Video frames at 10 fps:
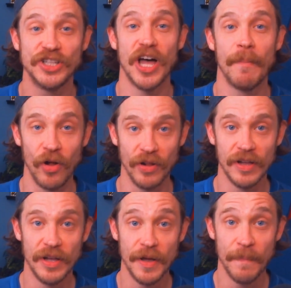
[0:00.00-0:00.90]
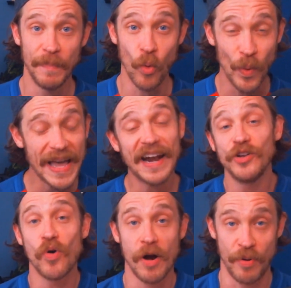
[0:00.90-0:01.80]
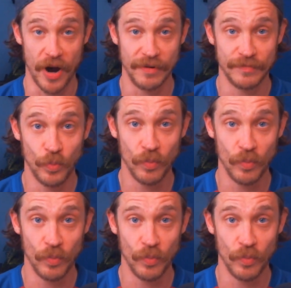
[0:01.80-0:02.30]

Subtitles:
double. But we got to do our part.